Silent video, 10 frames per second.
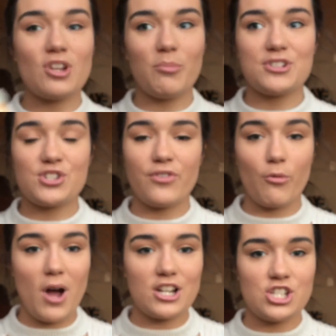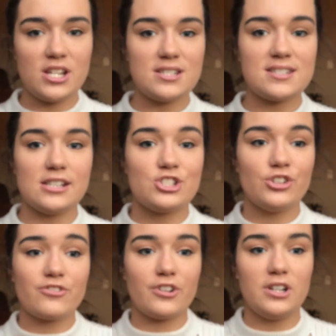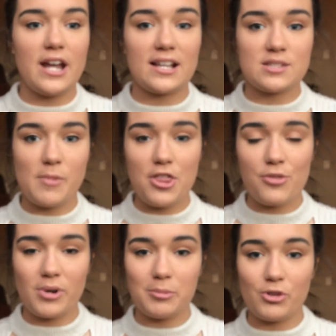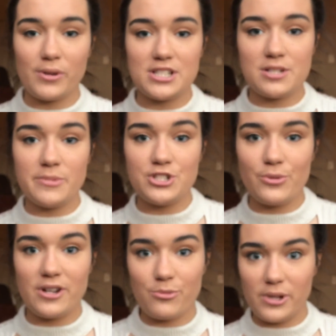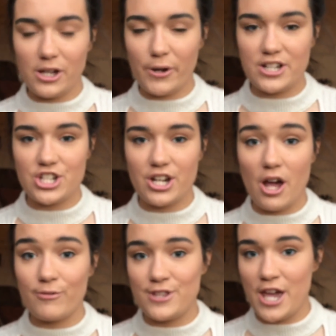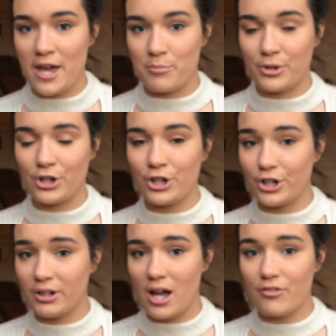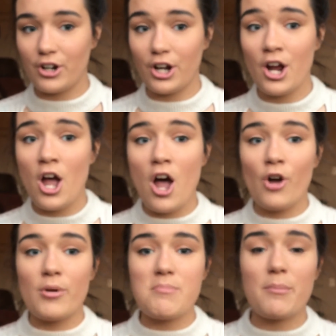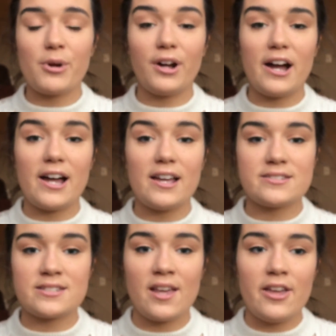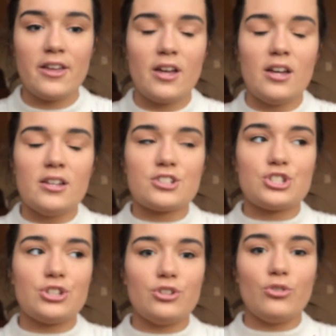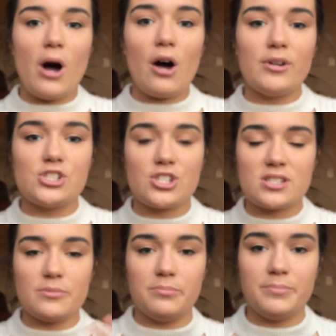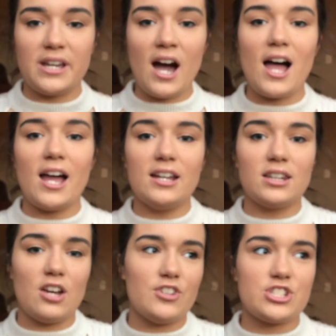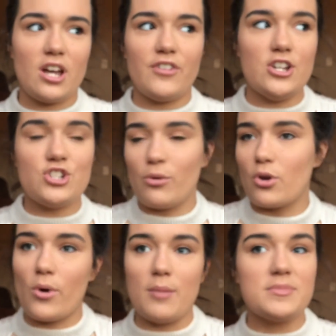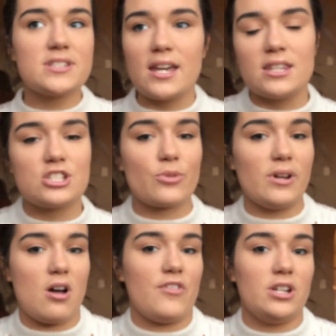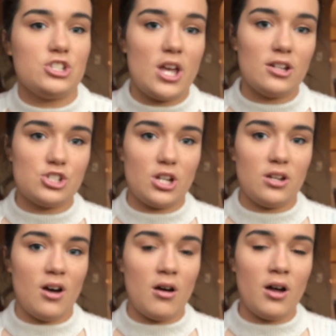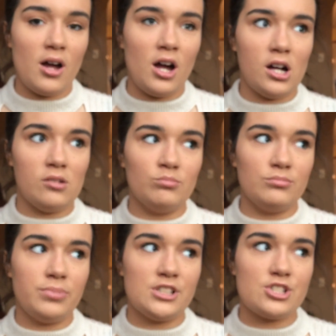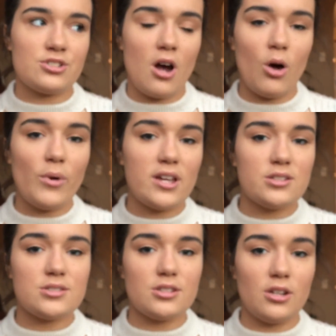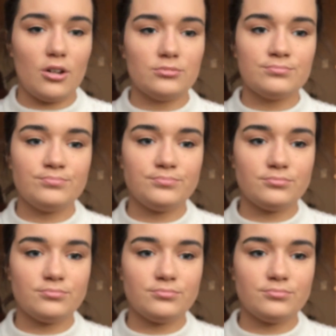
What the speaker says: so much for watching. Stay tuned for next month where I'm going to be doing a recreation of the Amber Heard cover. Remember guys, to always just be kind, love yourself. I don't know why I'm saying this, going off on a tangent, but just always, you know,